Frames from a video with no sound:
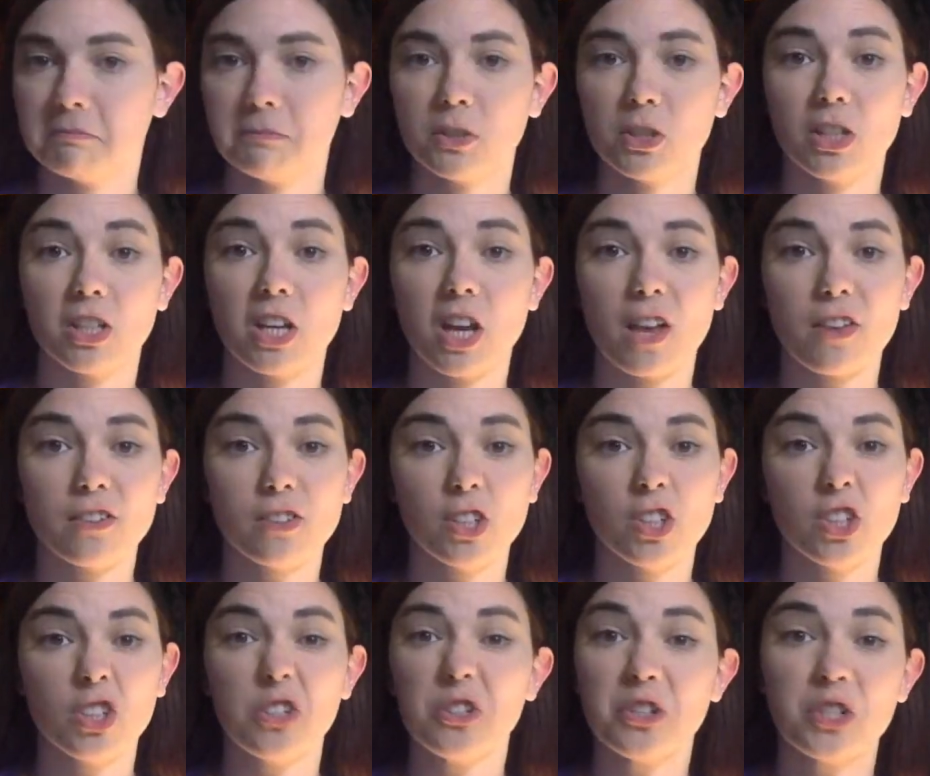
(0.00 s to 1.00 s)
suggest
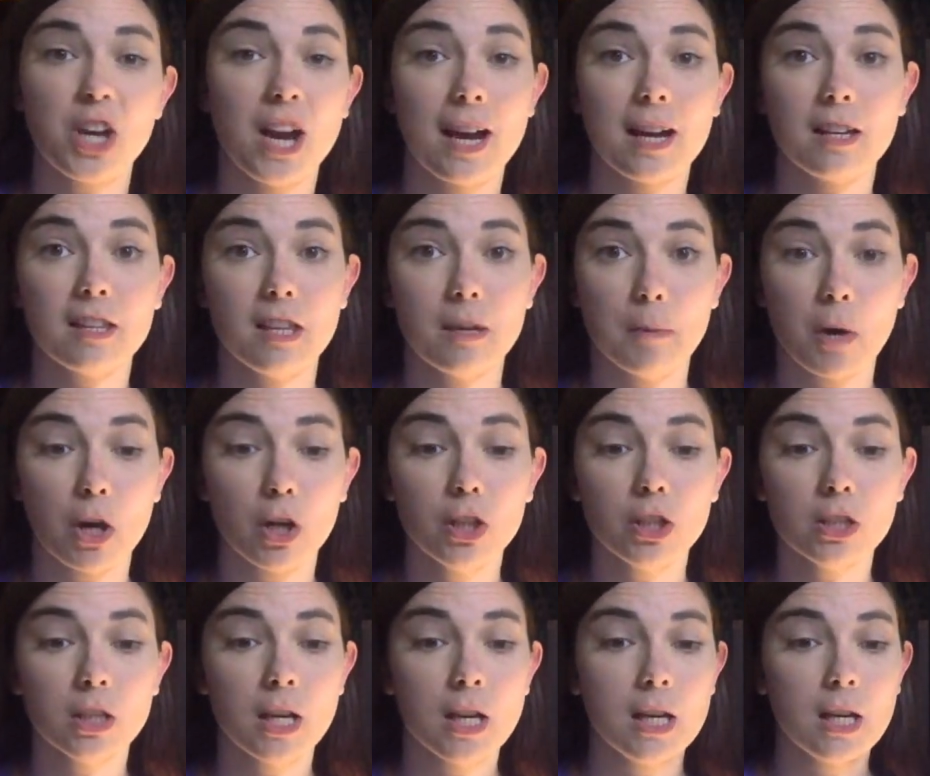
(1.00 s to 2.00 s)
that you check them
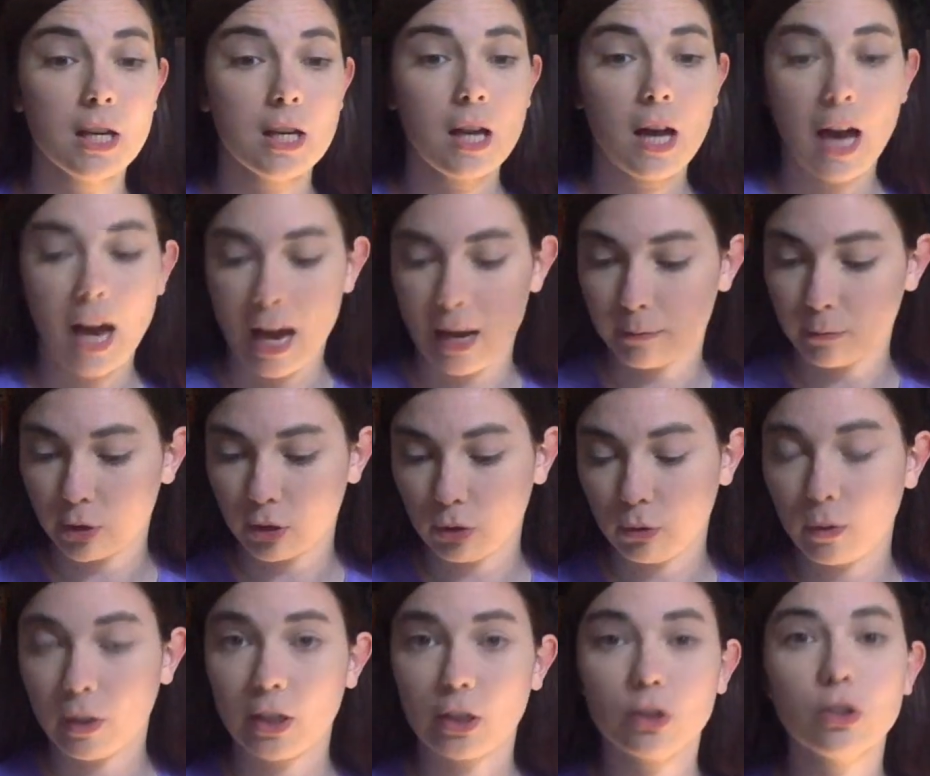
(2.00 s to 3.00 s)
out. I'm just
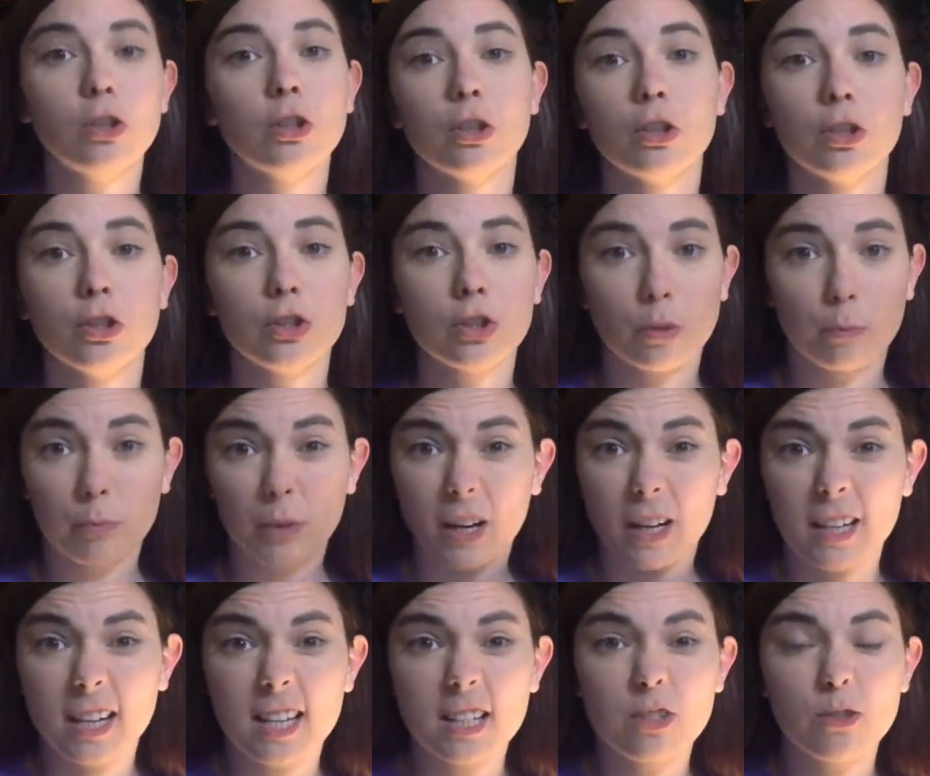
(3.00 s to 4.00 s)
going to jump
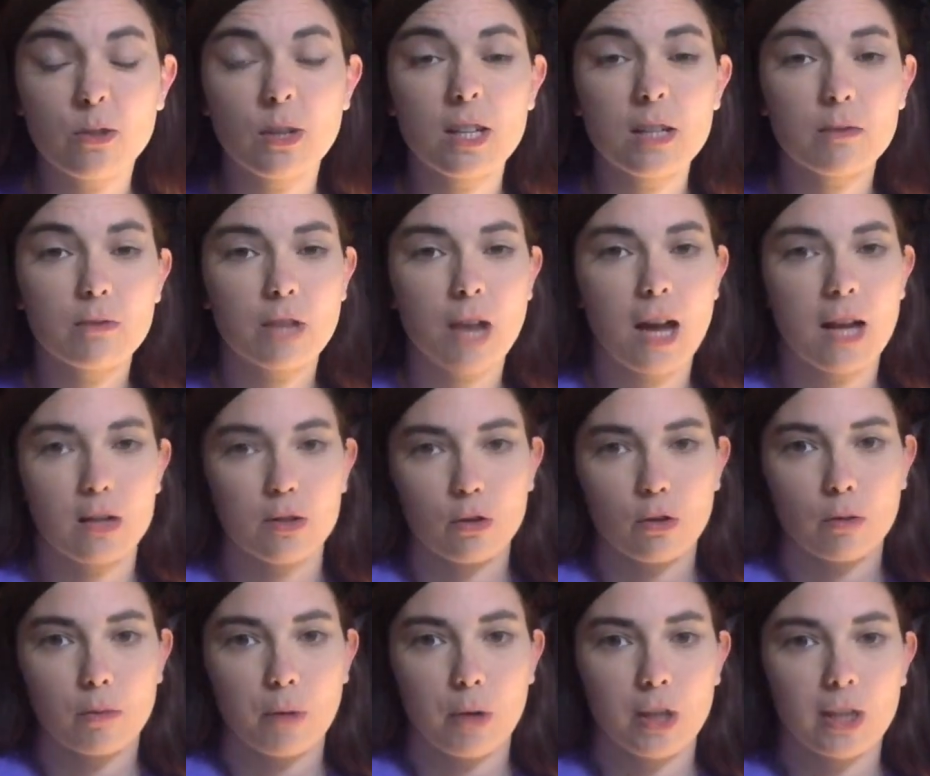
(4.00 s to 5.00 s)
right in. So this tag's
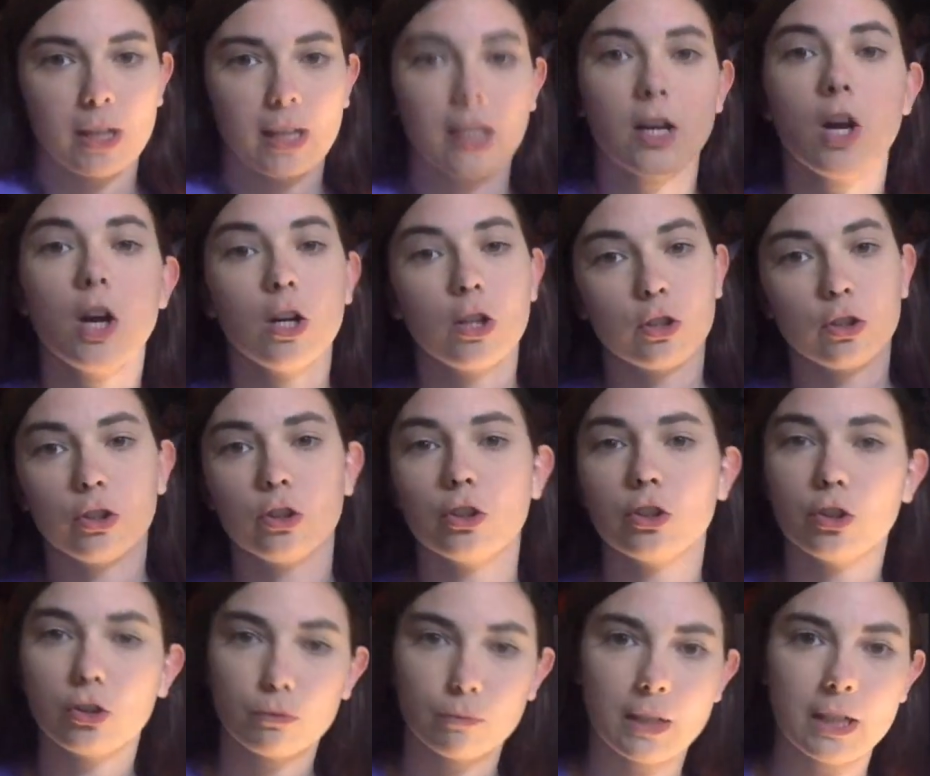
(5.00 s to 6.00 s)
all about like you
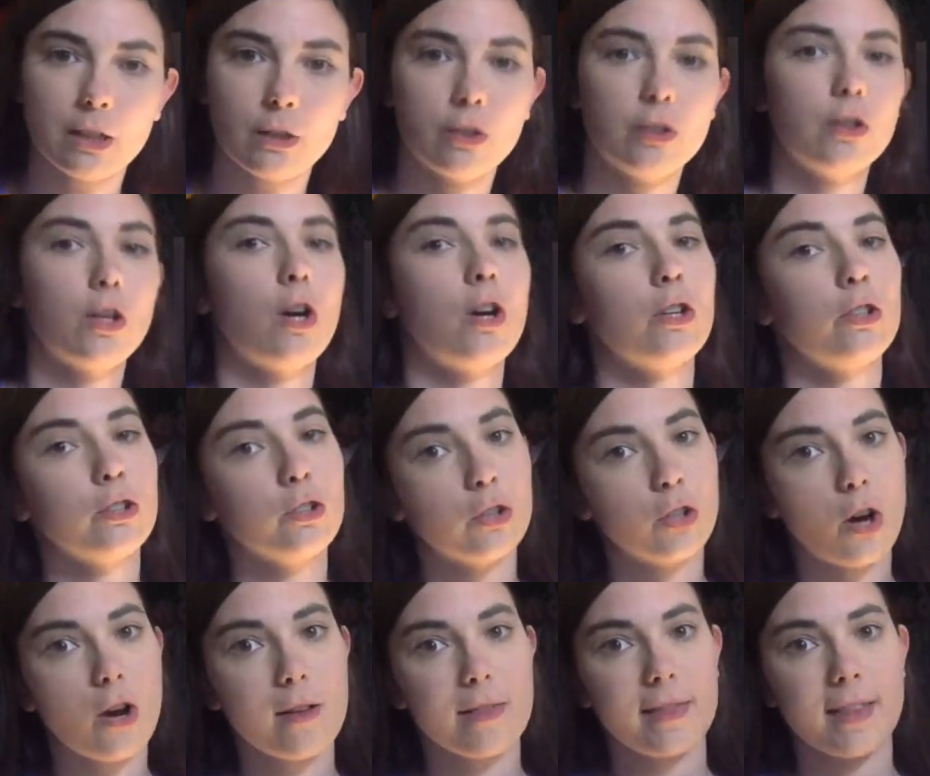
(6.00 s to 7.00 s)
as a reader and how you
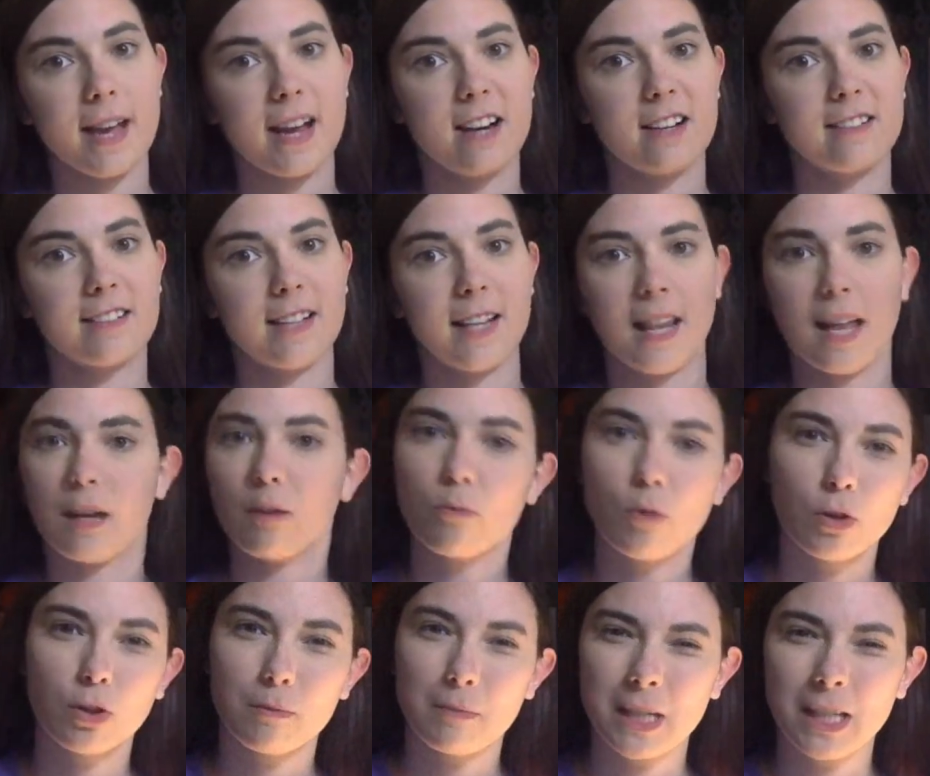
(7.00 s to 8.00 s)
got there and like
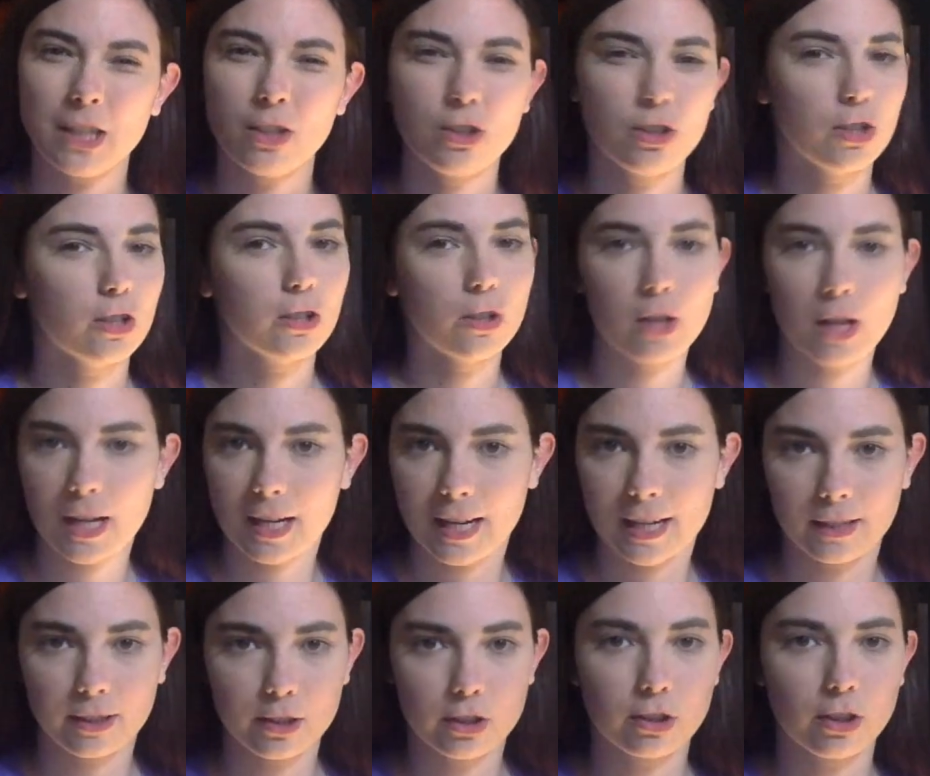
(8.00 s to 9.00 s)
what it means to you and all that
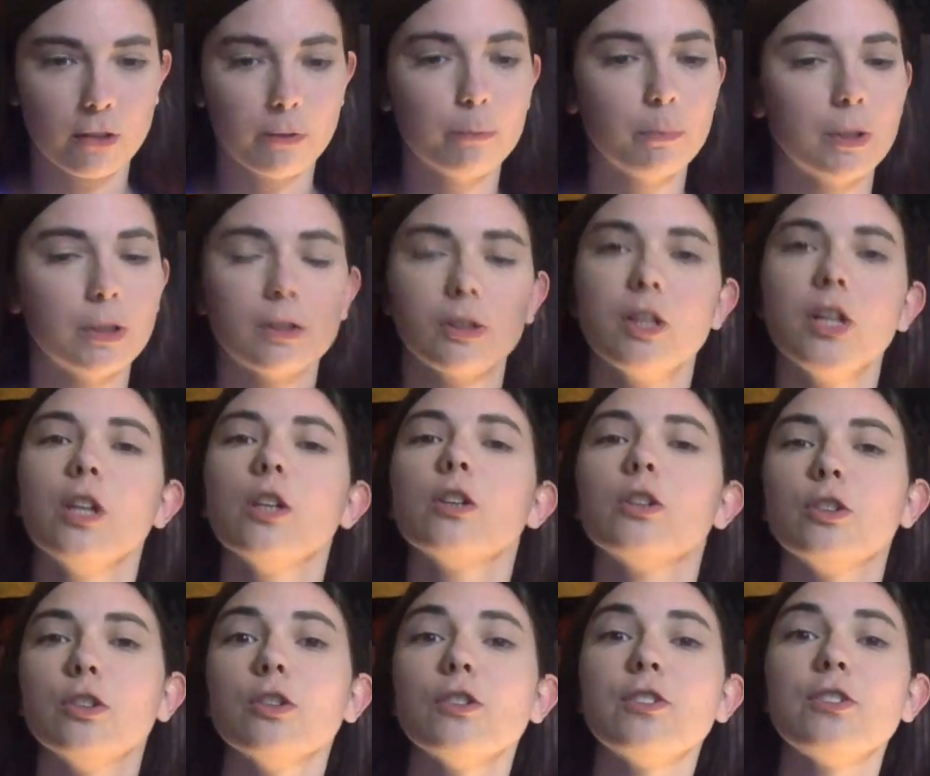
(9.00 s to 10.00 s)
kind of stuff. But
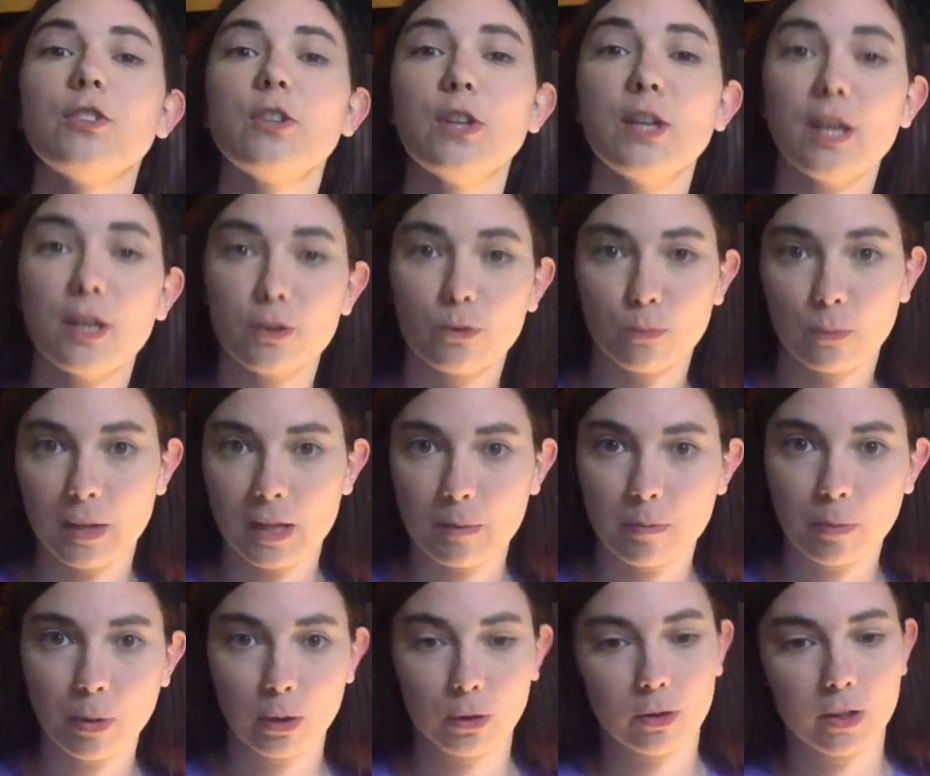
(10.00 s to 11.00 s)
we'll see as we
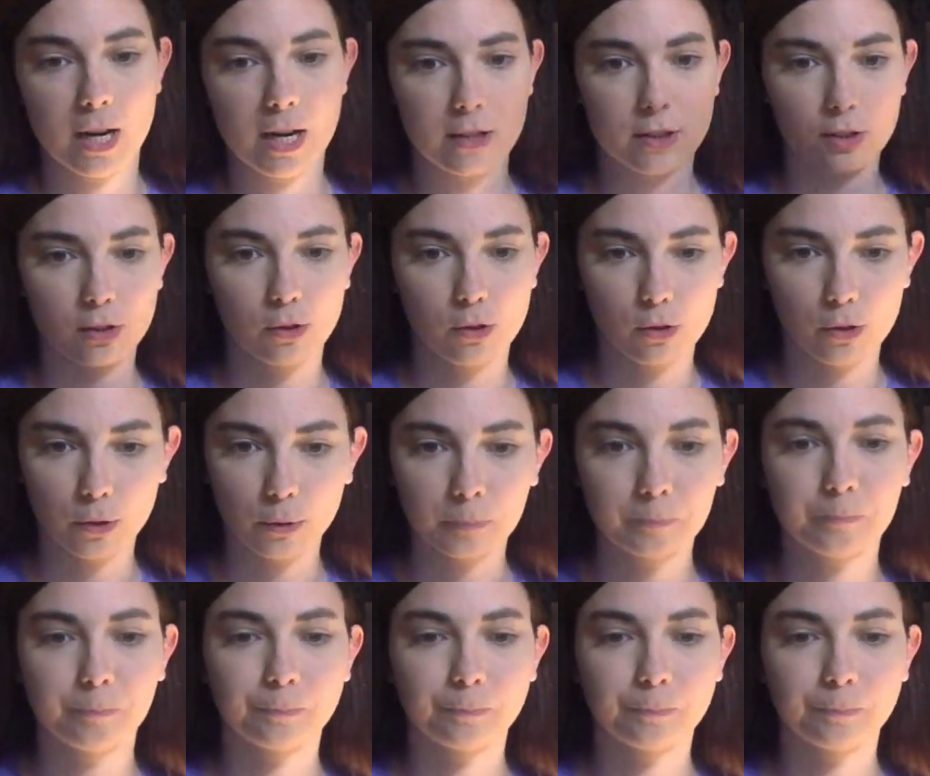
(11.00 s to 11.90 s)
progress along.